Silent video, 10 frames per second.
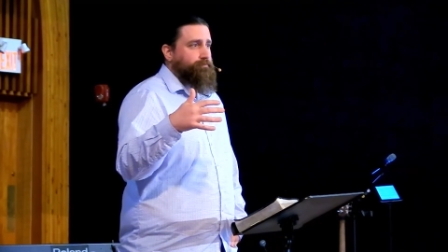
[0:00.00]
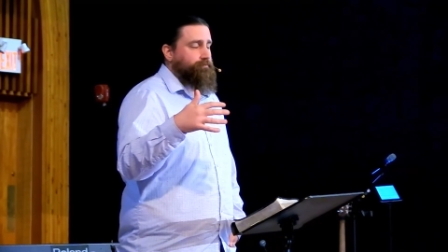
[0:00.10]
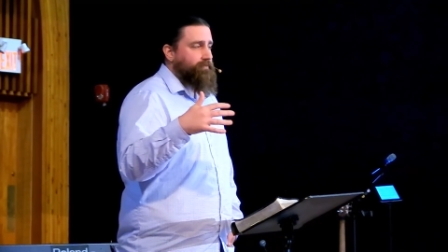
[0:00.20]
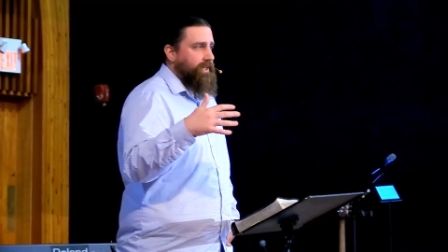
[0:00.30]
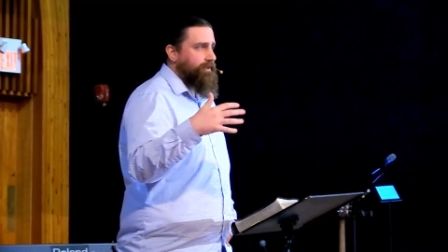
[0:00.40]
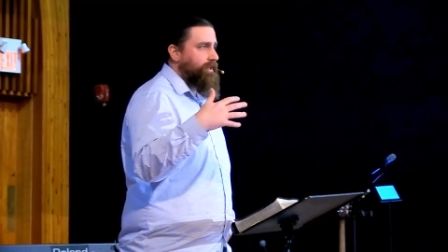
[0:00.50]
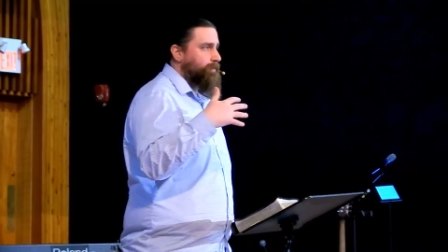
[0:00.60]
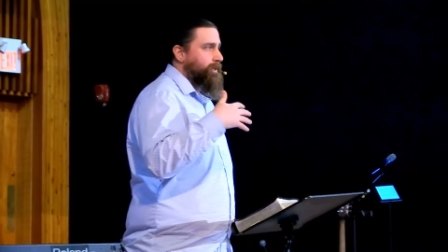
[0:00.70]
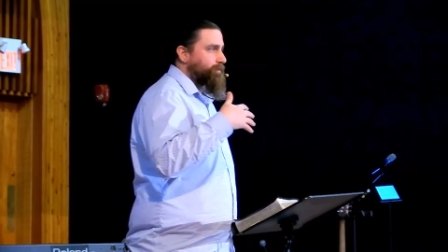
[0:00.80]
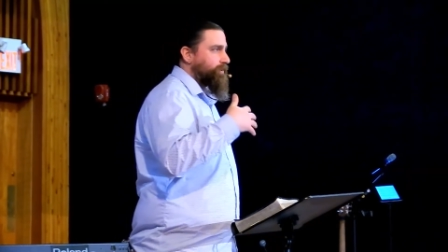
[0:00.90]
And a lot of
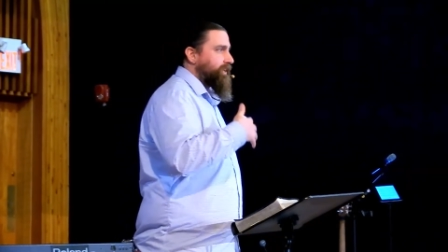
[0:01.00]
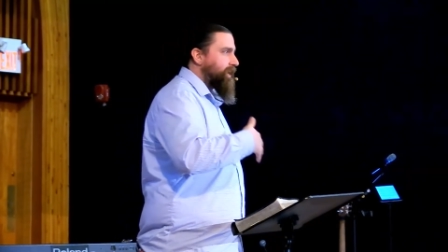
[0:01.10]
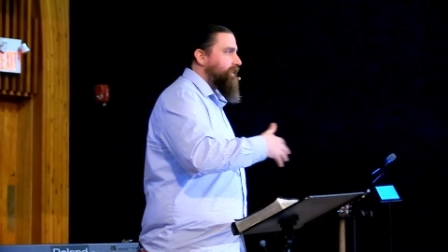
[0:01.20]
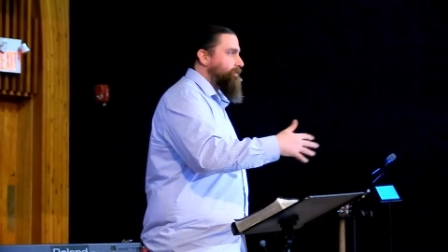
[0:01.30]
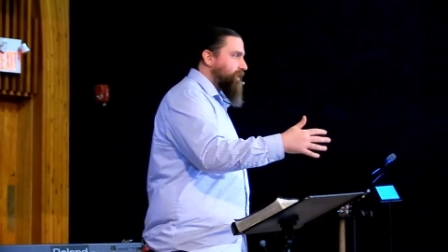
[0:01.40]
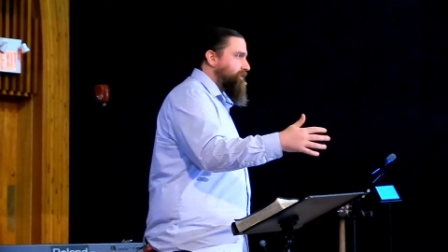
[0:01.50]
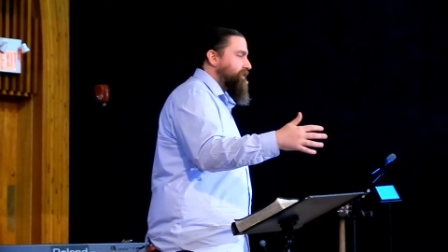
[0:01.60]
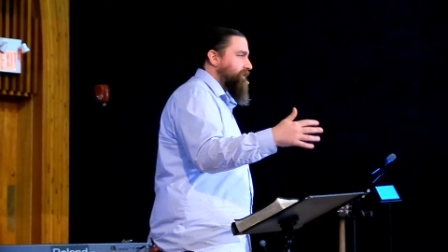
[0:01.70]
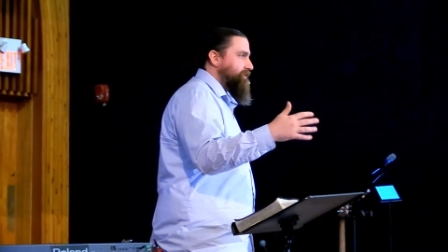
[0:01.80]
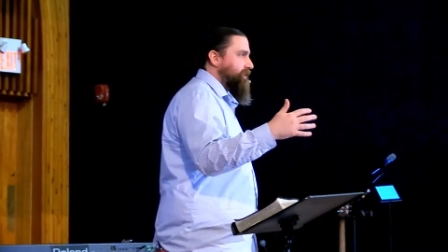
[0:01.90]
people were like, yeah, that makes
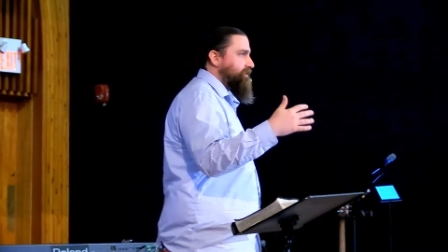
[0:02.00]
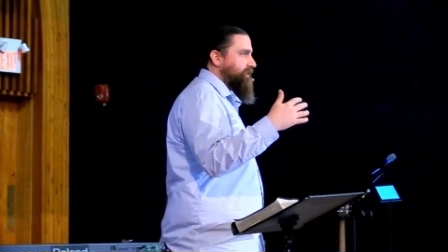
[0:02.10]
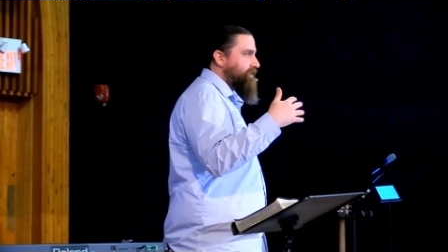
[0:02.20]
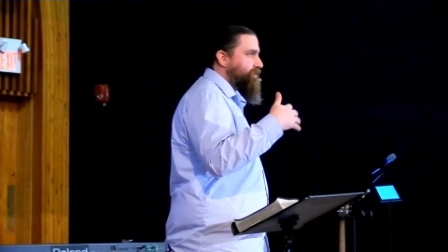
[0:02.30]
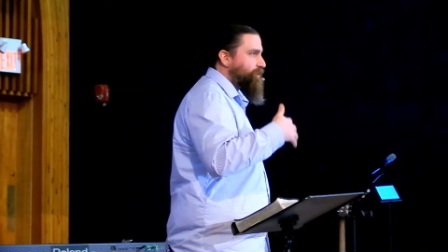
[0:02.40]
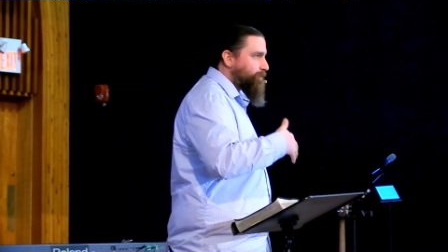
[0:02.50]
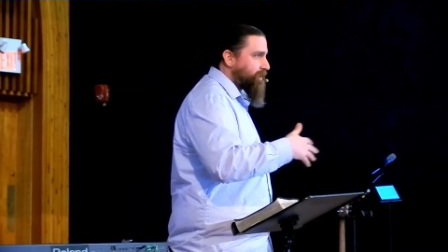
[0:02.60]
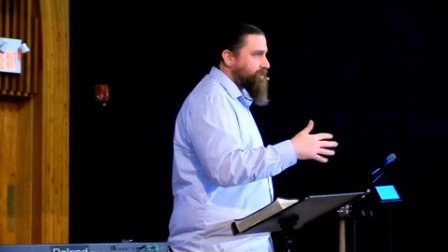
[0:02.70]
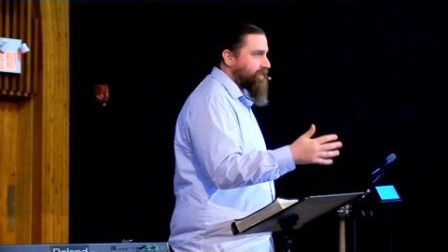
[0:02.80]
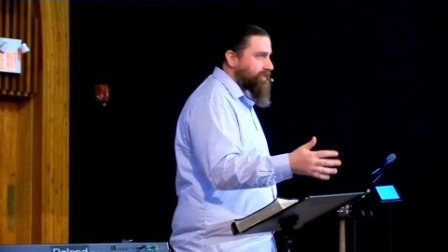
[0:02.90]
sense. That's, that's so
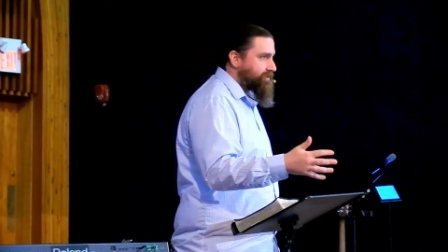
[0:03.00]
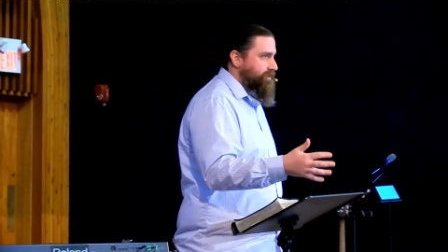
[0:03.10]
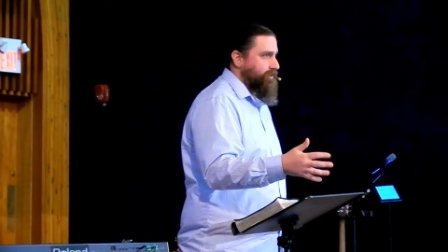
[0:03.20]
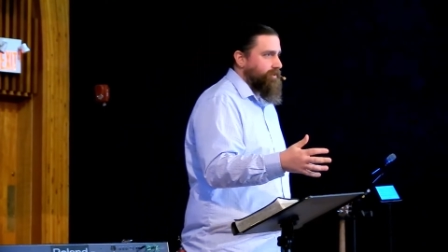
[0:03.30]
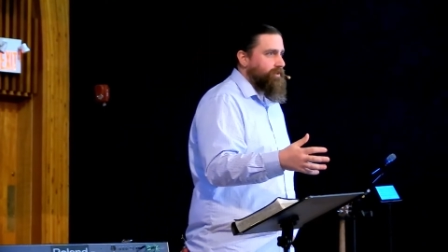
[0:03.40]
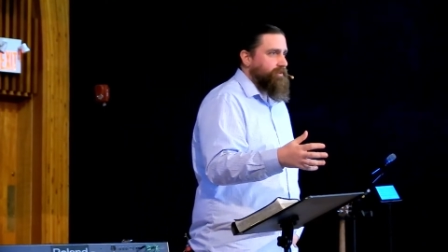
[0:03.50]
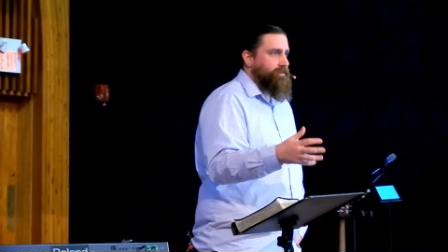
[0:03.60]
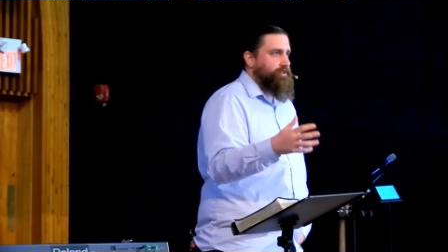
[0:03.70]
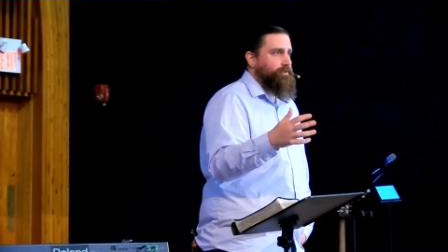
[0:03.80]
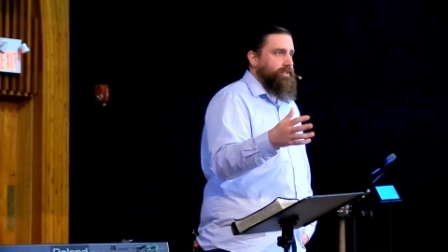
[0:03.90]
much easier
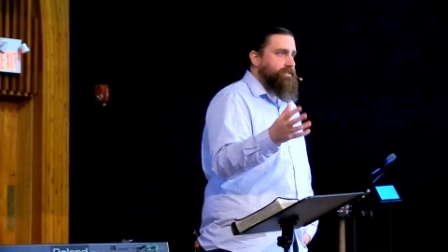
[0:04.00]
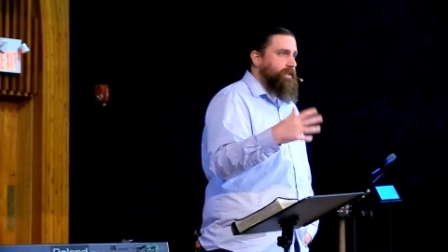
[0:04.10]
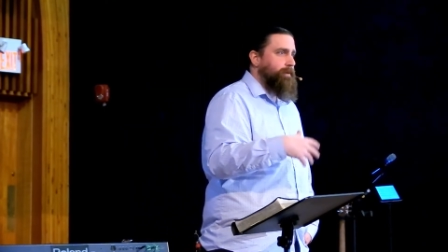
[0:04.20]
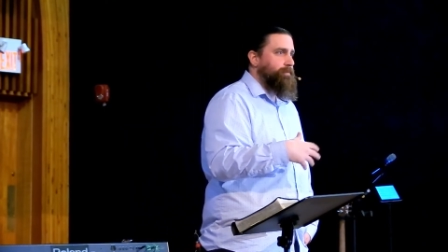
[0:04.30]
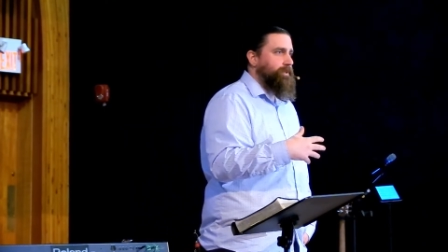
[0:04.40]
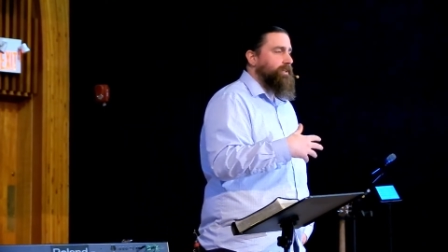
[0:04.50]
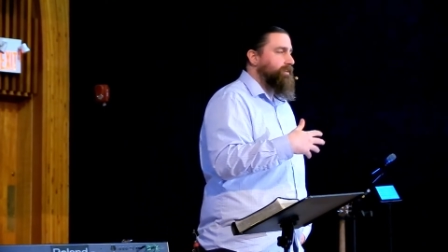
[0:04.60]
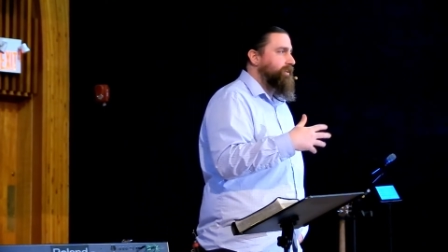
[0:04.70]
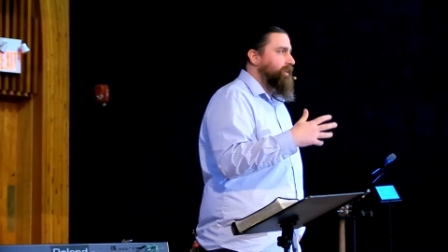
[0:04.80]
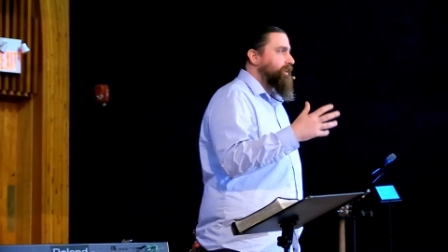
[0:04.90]
to accept
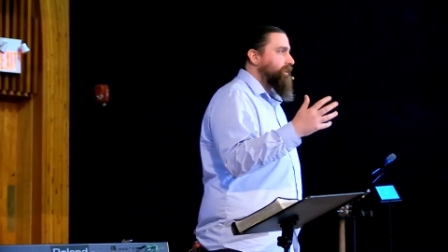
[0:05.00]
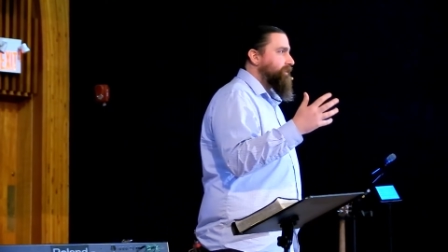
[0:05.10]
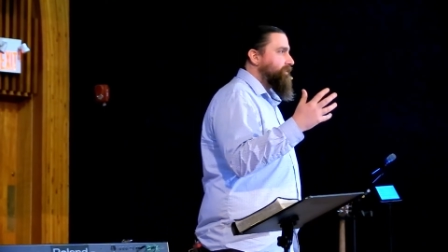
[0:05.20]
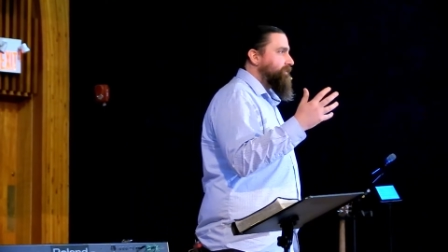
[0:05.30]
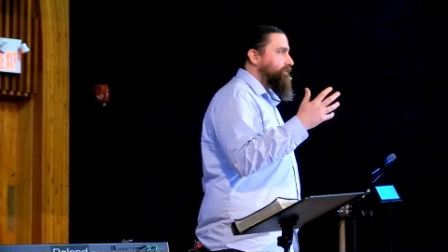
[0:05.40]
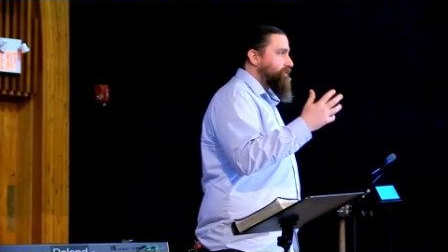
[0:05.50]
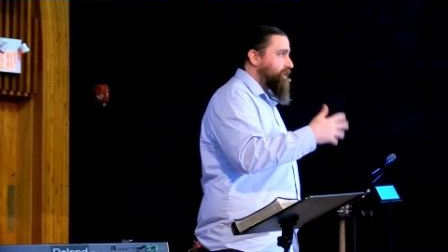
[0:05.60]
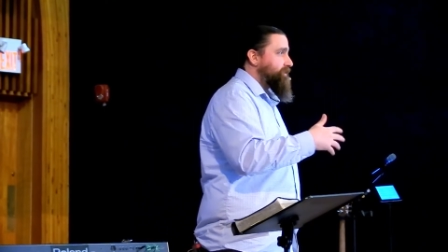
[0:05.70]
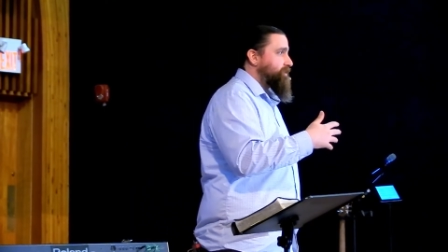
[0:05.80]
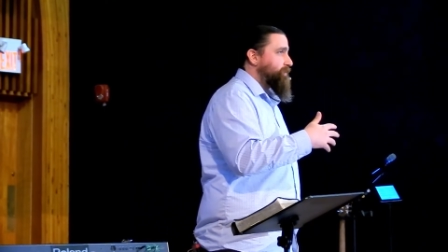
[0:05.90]
than
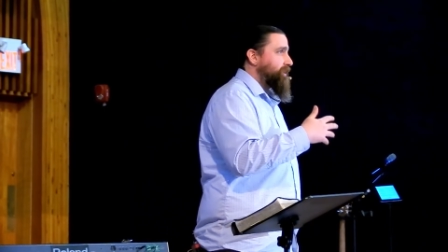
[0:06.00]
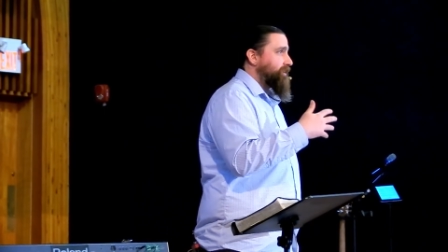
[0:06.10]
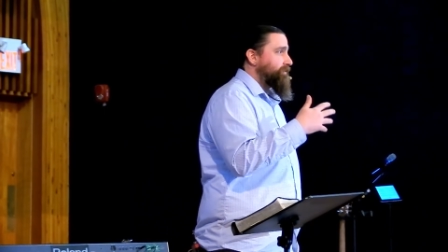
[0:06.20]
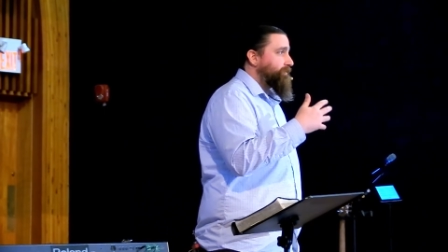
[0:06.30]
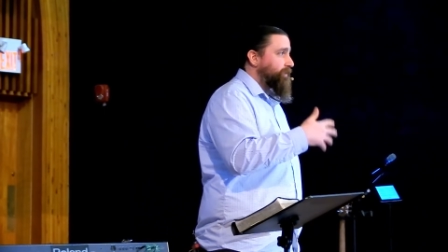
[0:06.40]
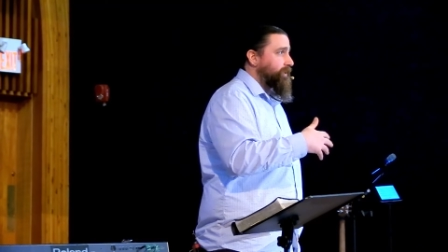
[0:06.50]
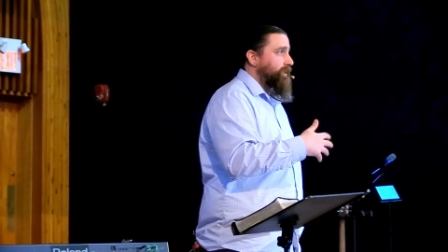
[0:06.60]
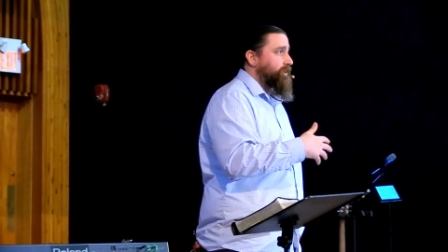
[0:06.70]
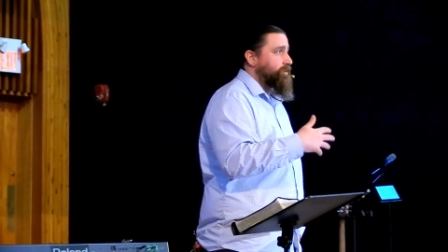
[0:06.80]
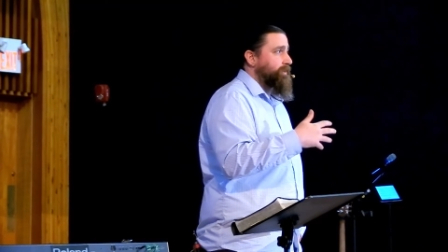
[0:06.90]
Jesus being fully
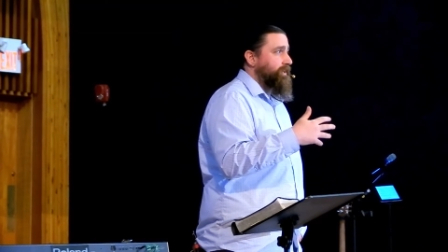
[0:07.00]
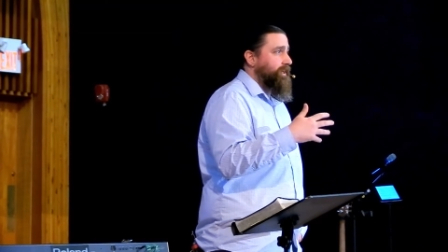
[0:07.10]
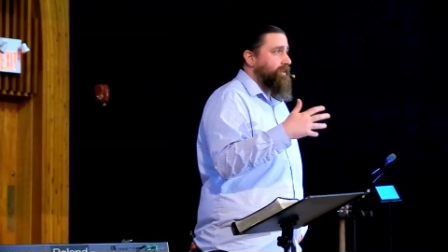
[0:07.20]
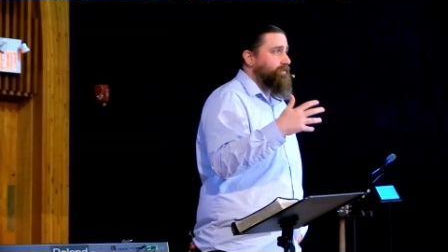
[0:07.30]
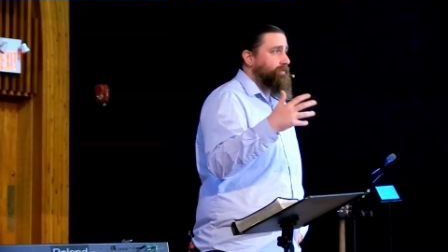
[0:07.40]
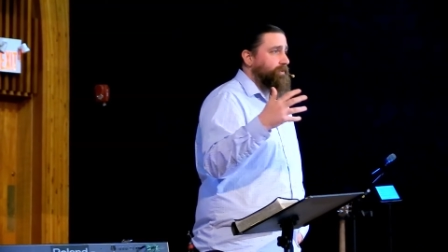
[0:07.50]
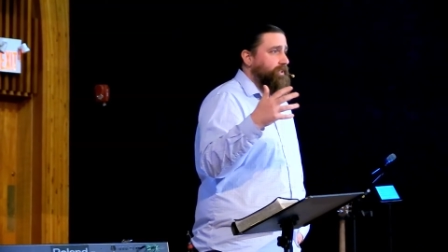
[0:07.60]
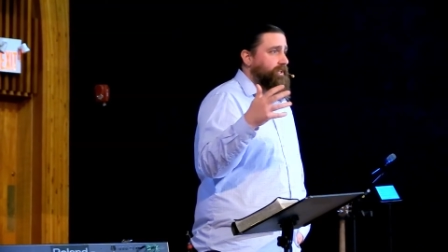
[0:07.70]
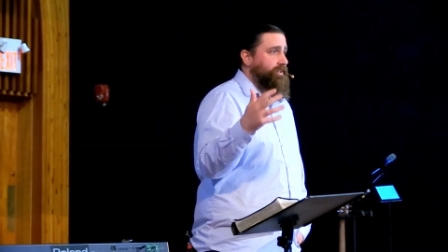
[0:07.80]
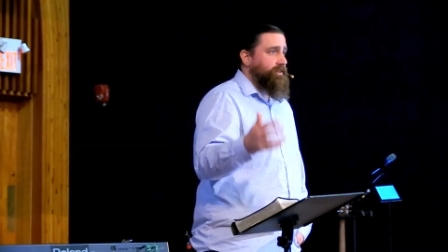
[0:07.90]
human and
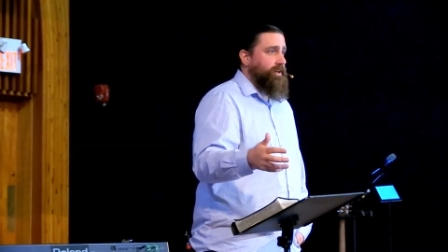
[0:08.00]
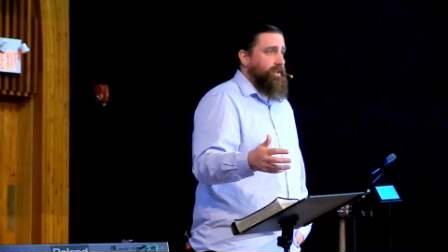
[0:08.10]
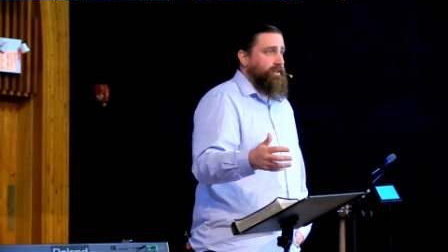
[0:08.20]
fully God.